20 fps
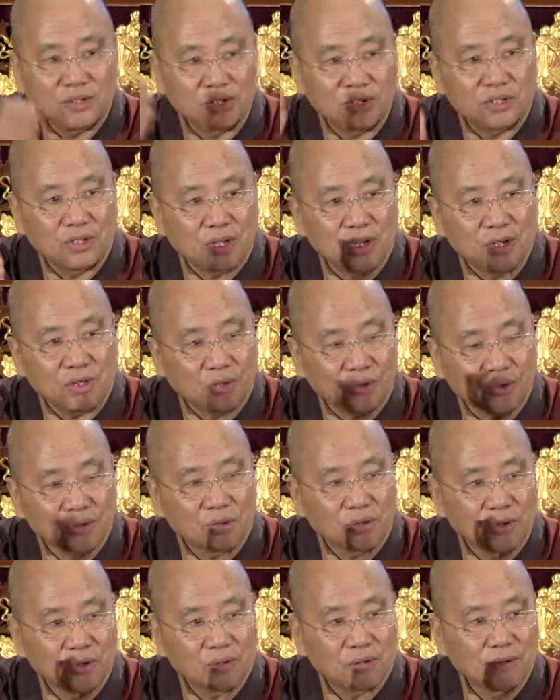
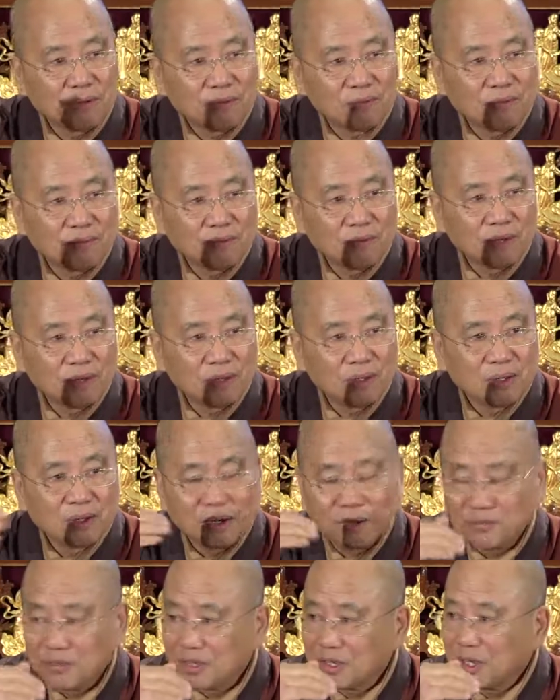stage
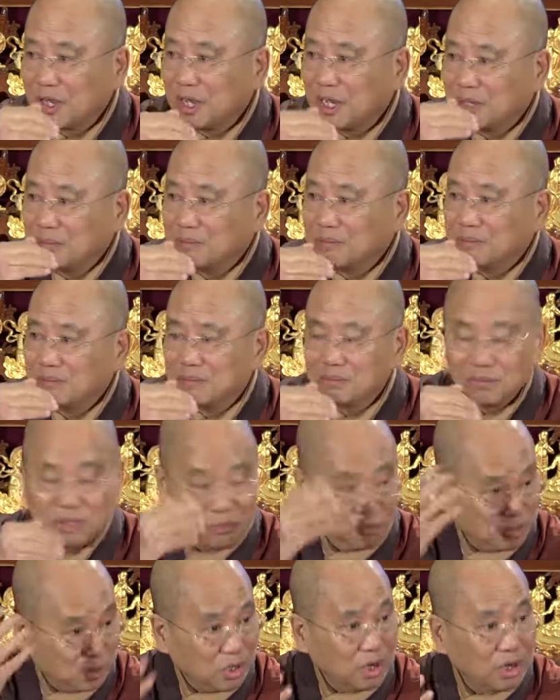of the game.
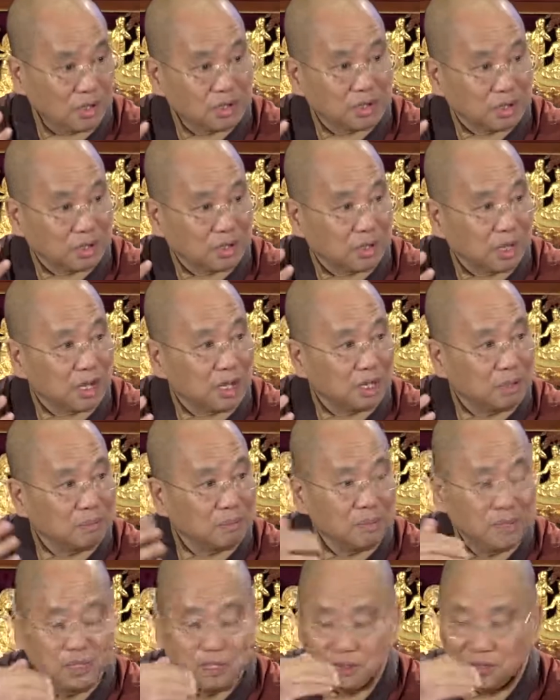If we call it a
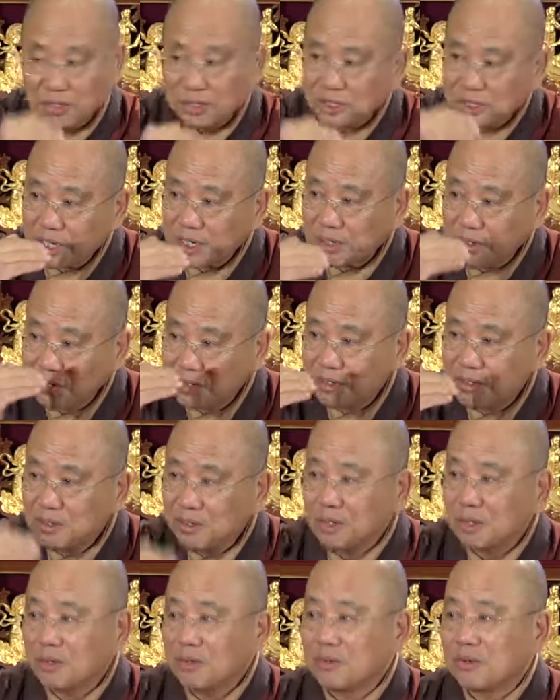game, the second
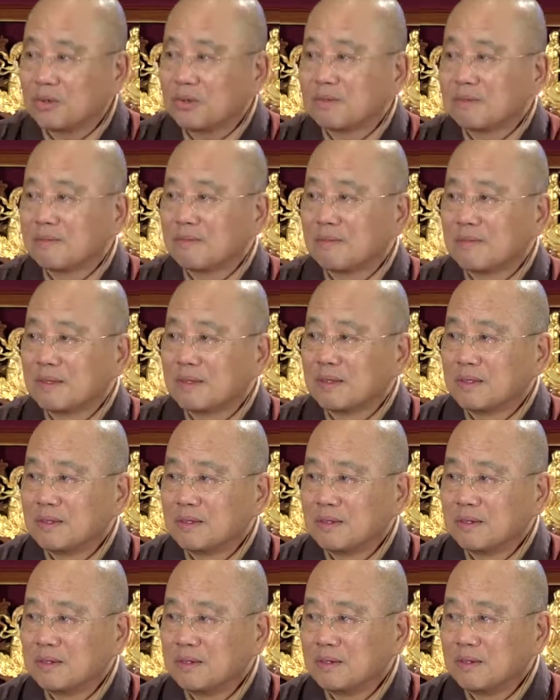stage.
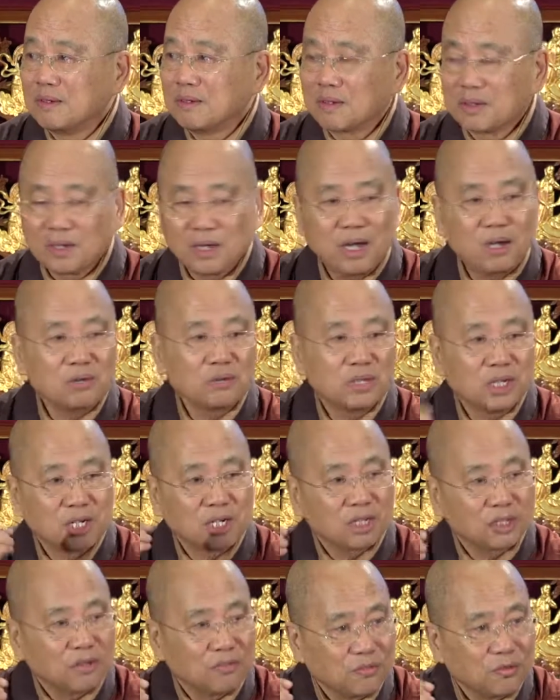
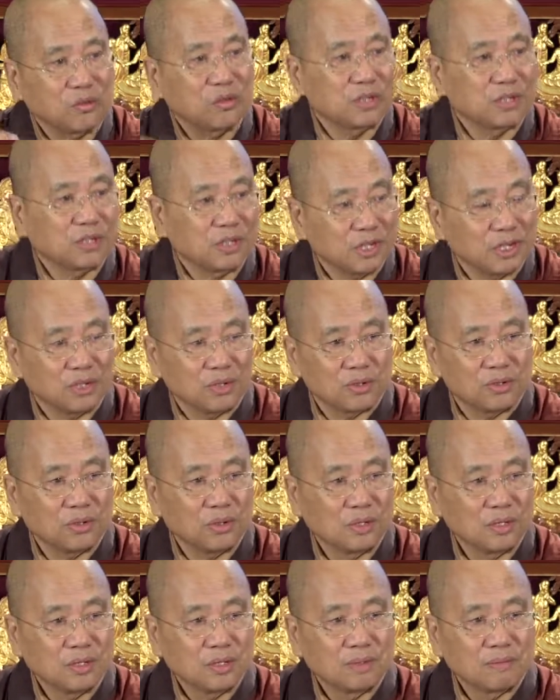Counting is the first stage.
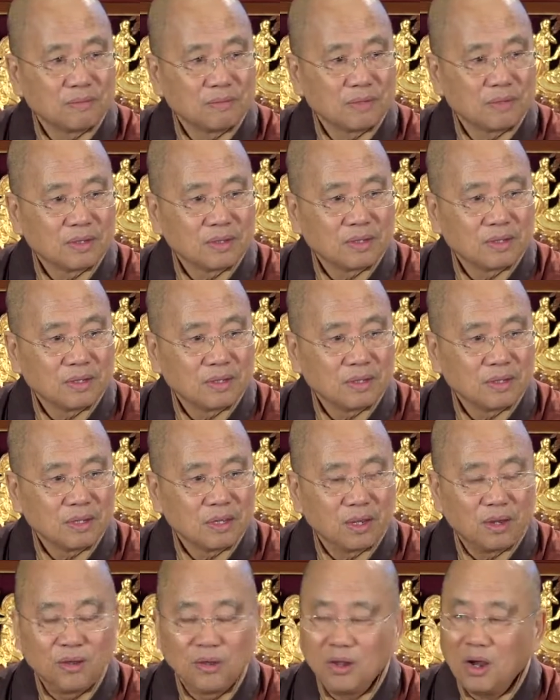
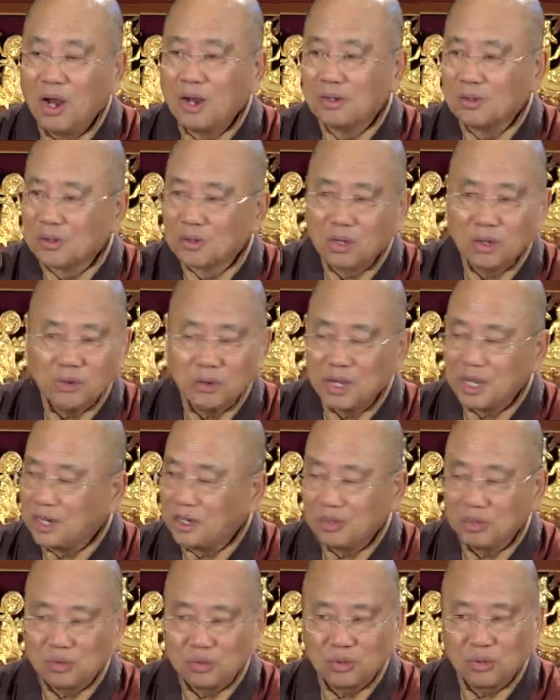You
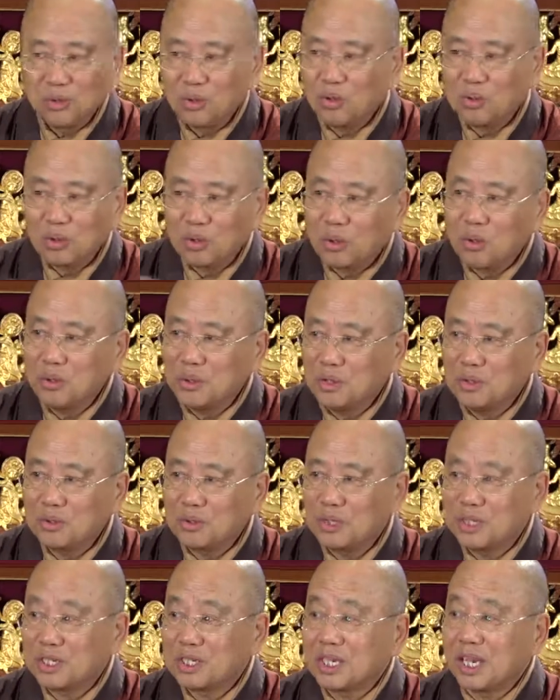don't go
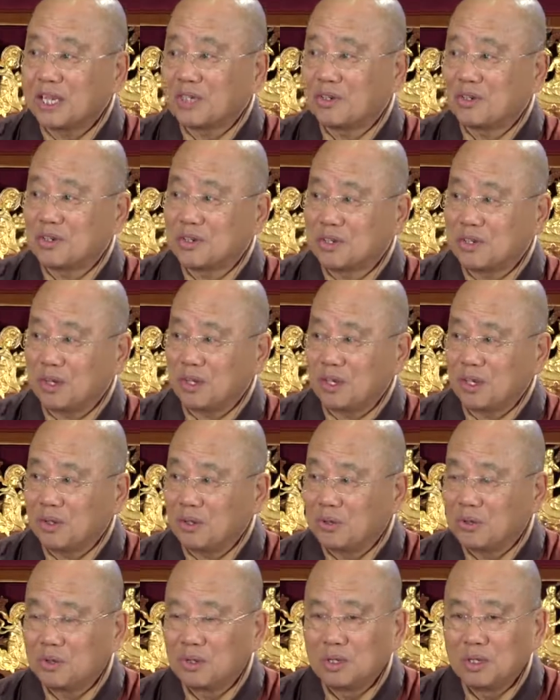into the second
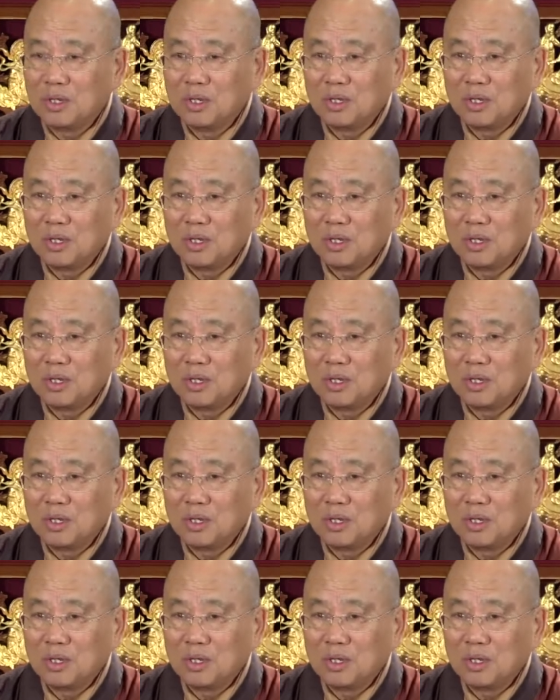stage